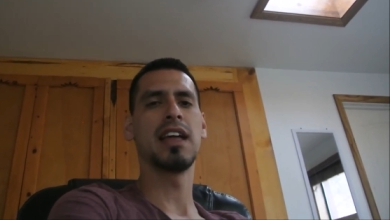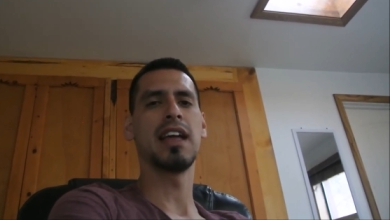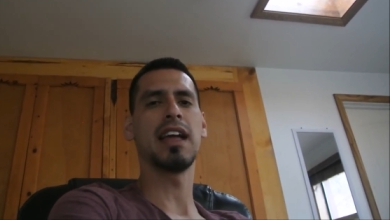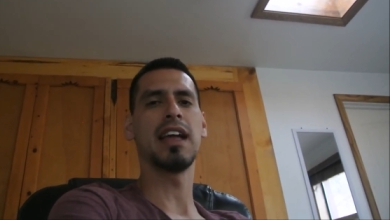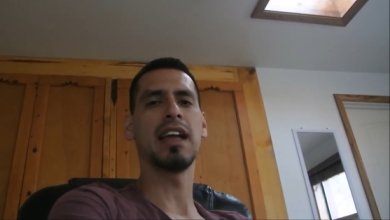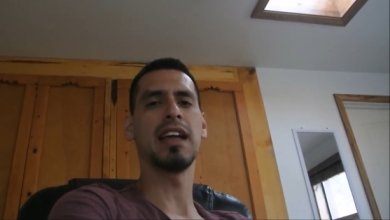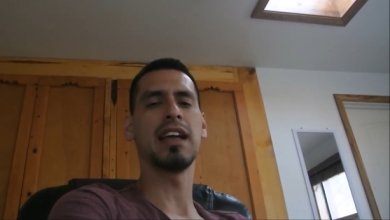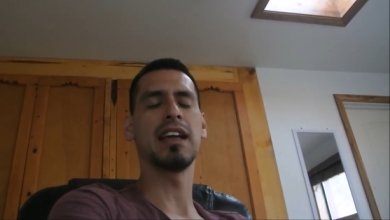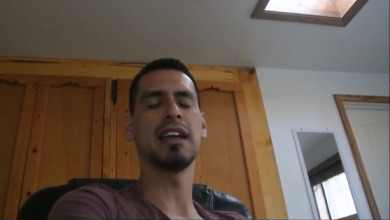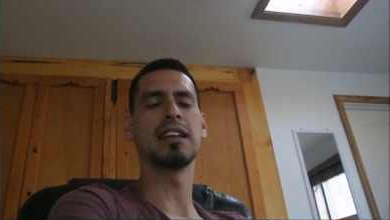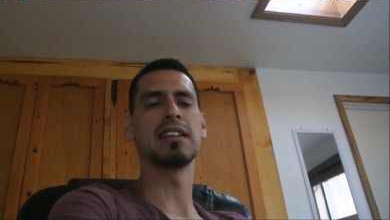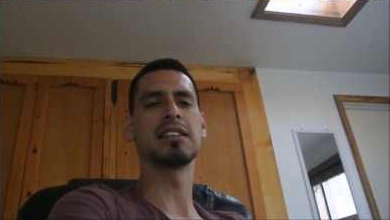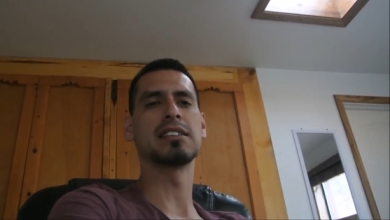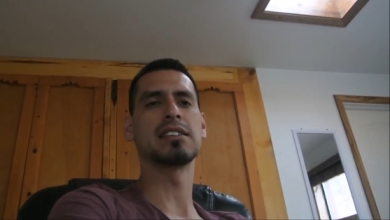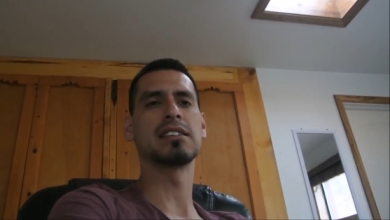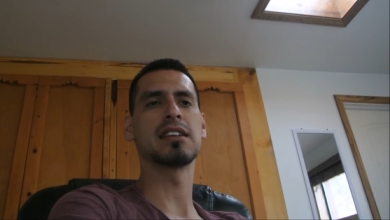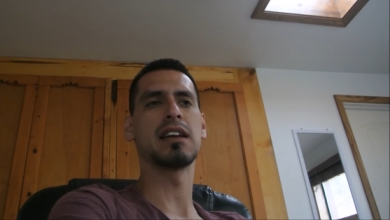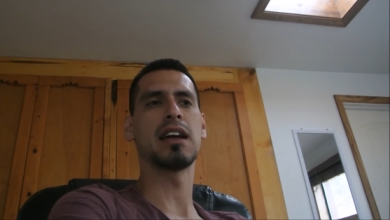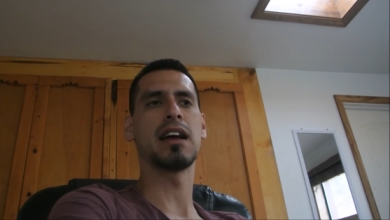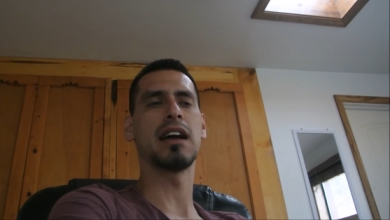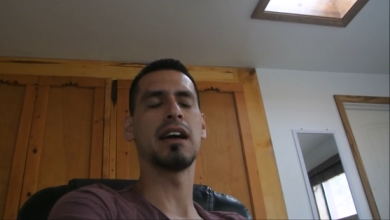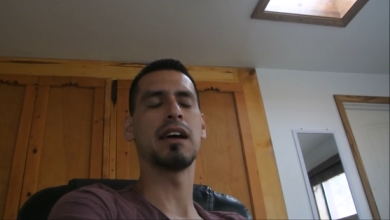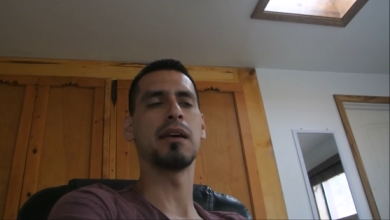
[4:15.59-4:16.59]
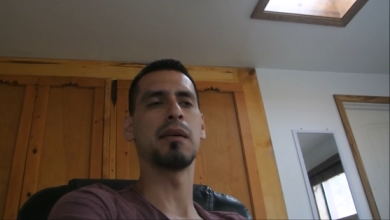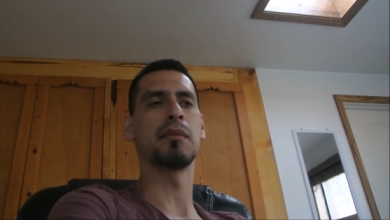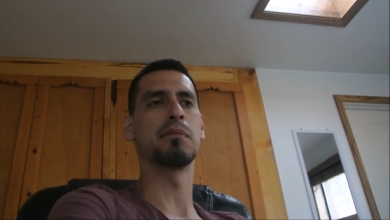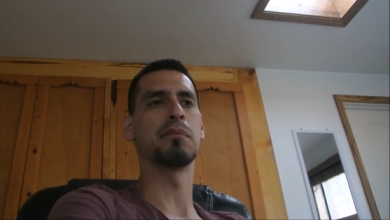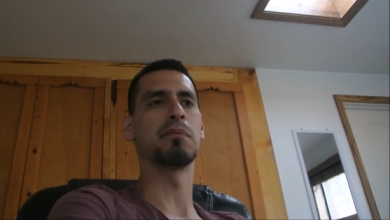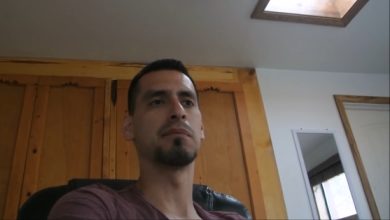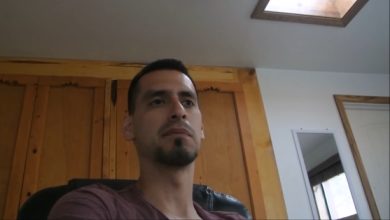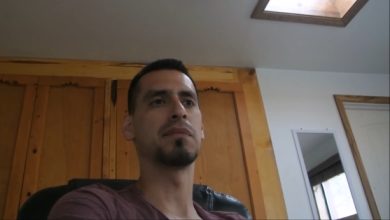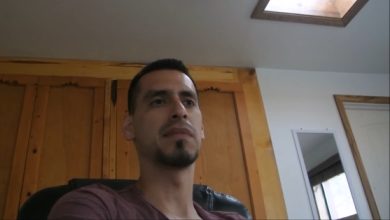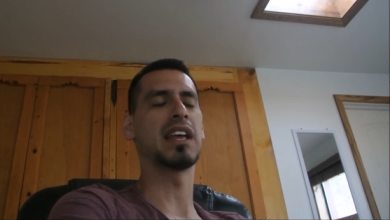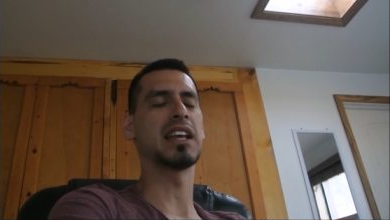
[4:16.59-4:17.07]
And
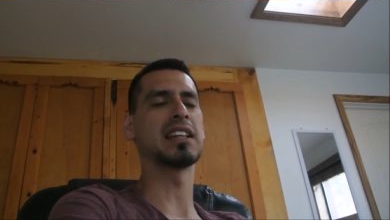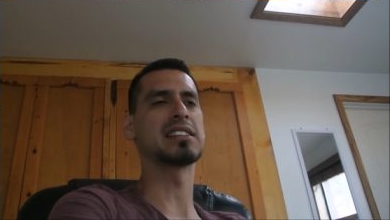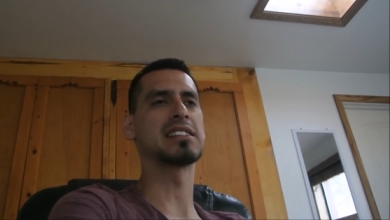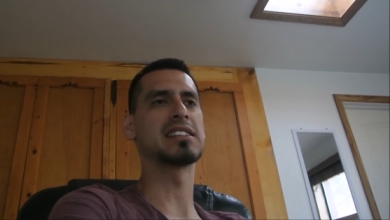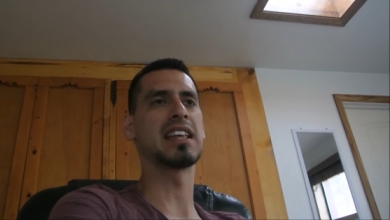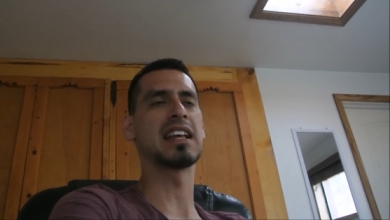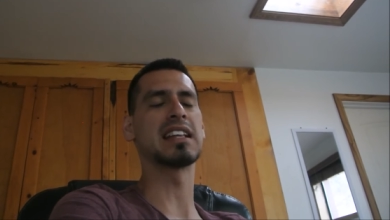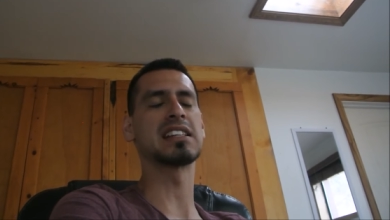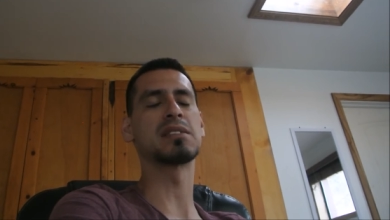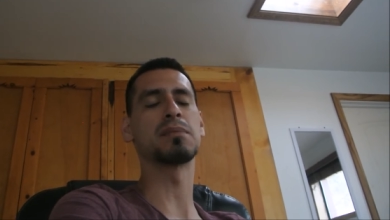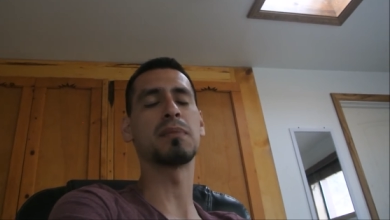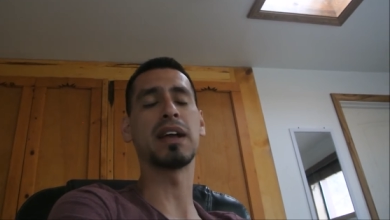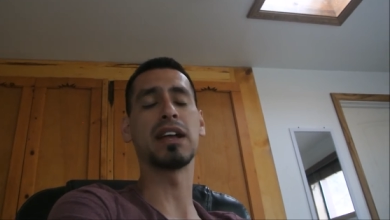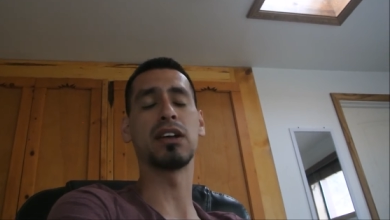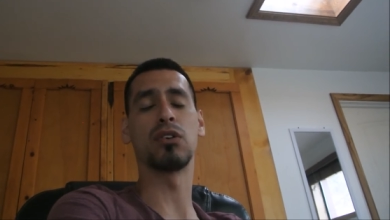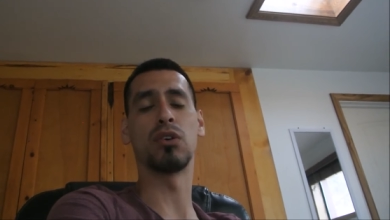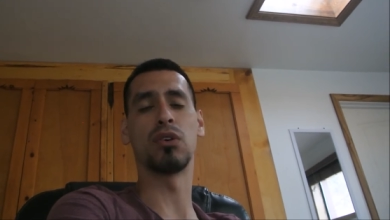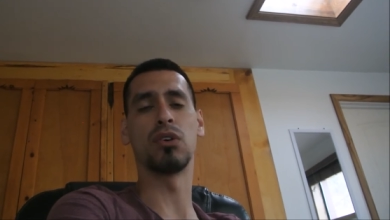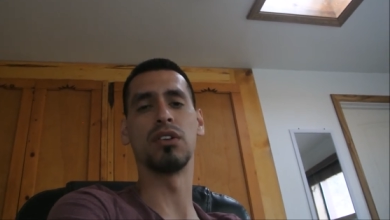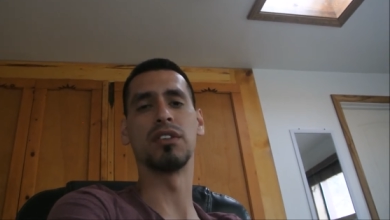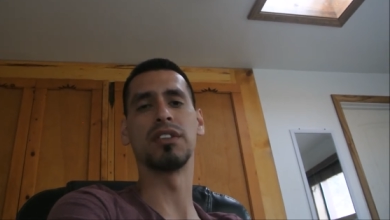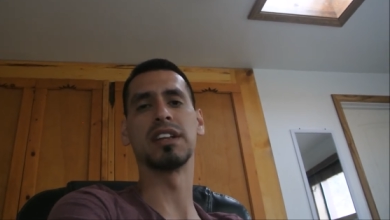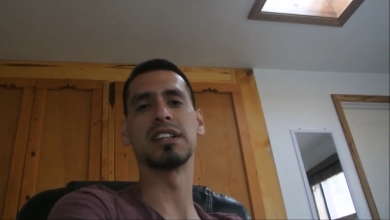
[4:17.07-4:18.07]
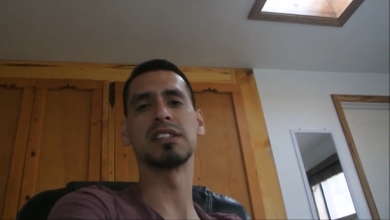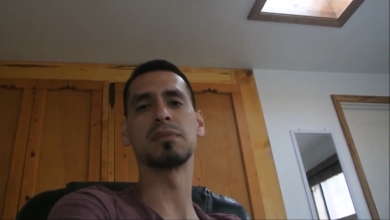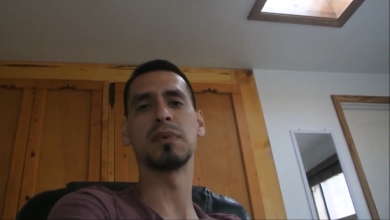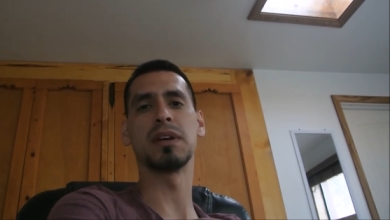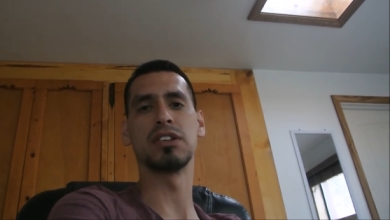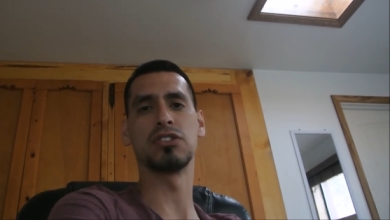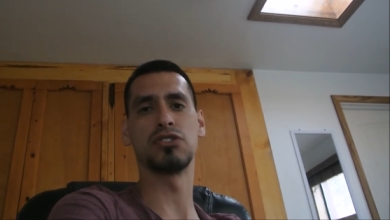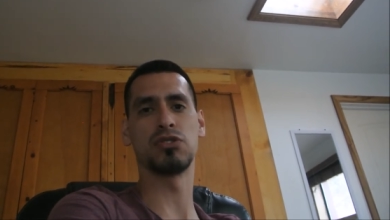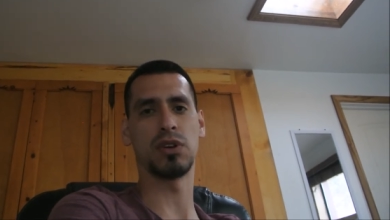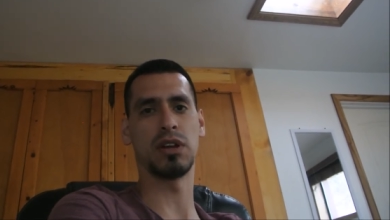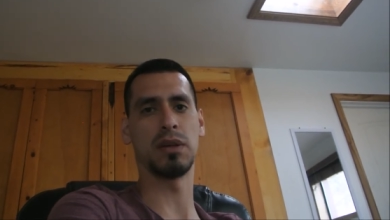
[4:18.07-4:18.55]
um, that's that's my goal. That's my
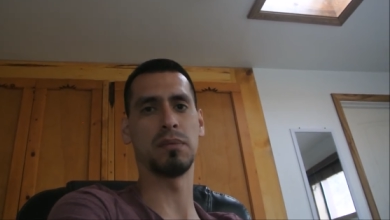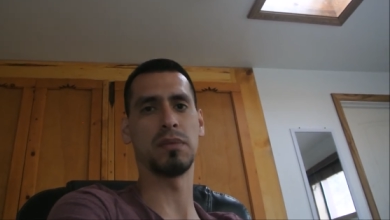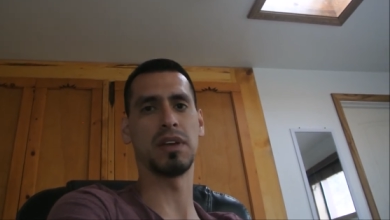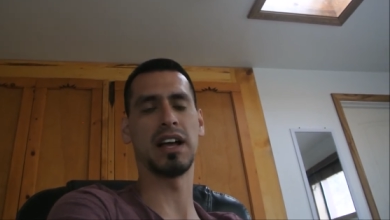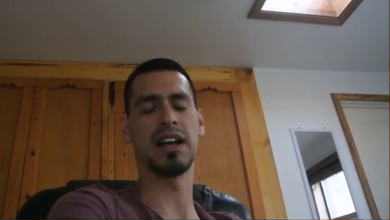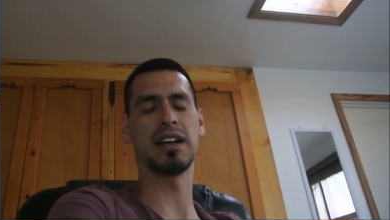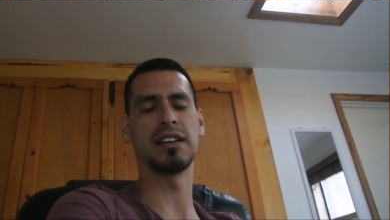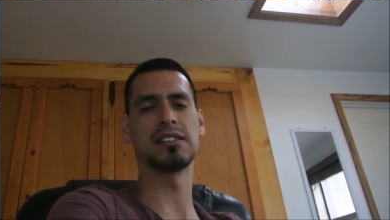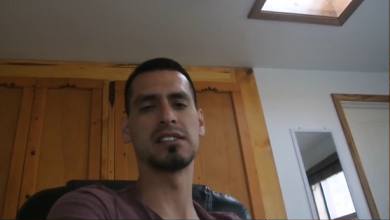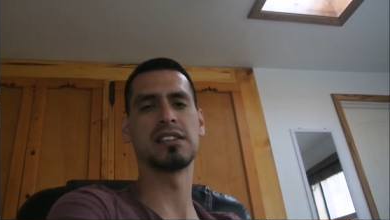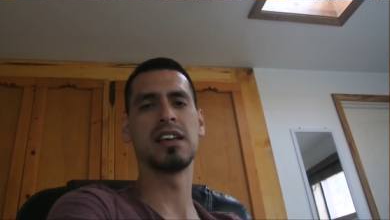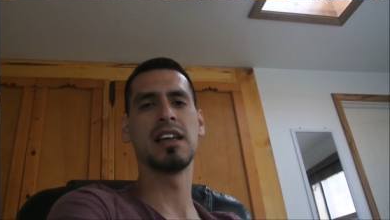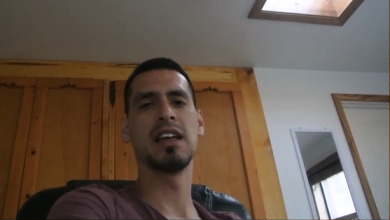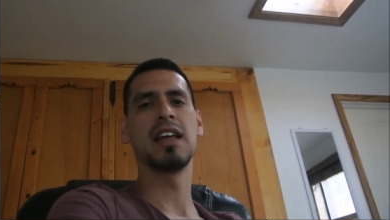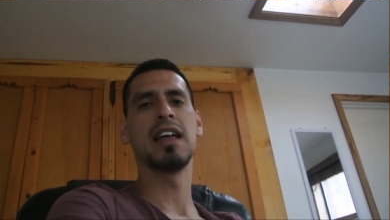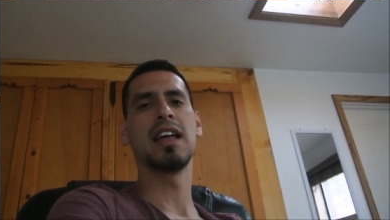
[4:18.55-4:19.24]
dream, guys.